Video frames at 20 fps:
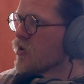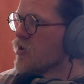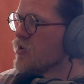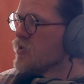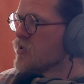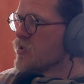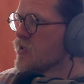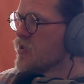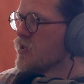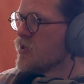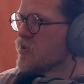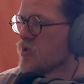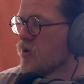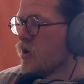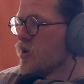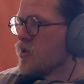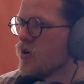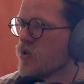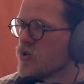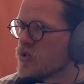And so I
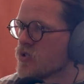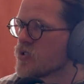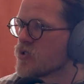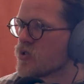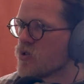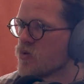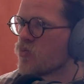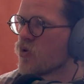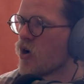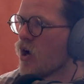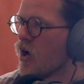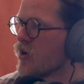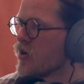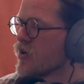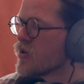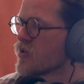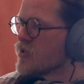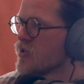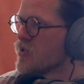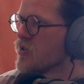know that it's a good
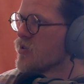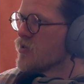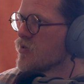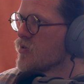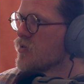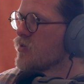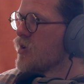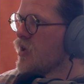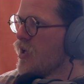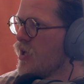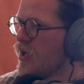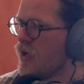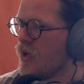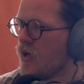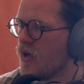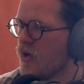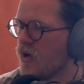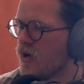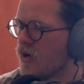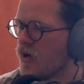product. And
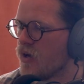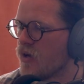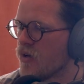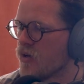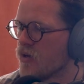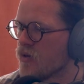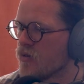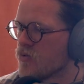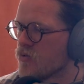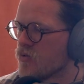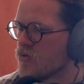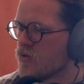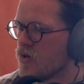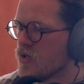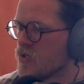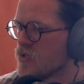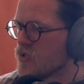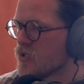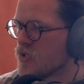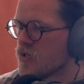I
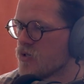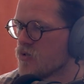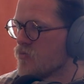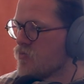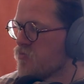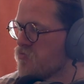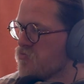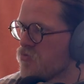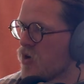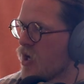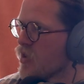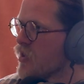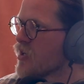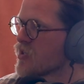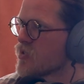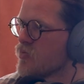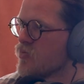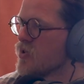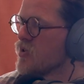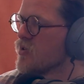just said, I'd like
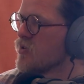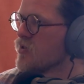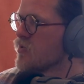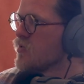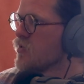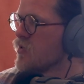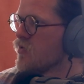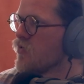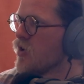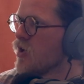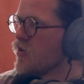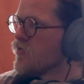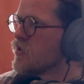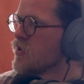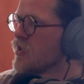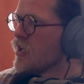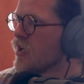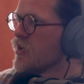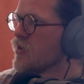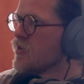to be involved in
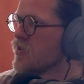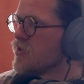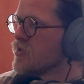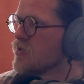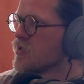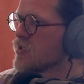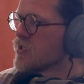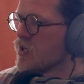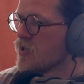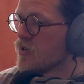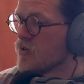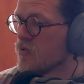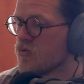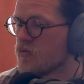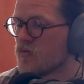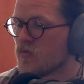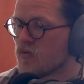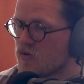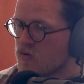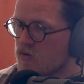that. And he said,
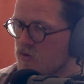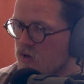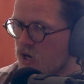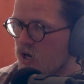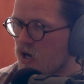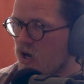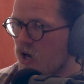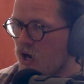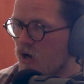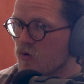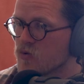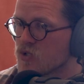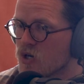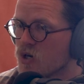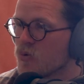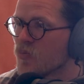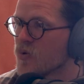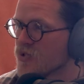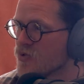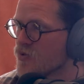I was
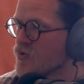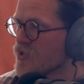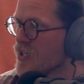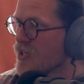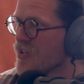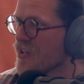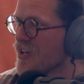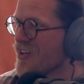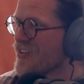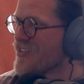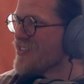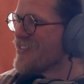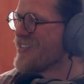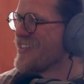hoping you'd say that.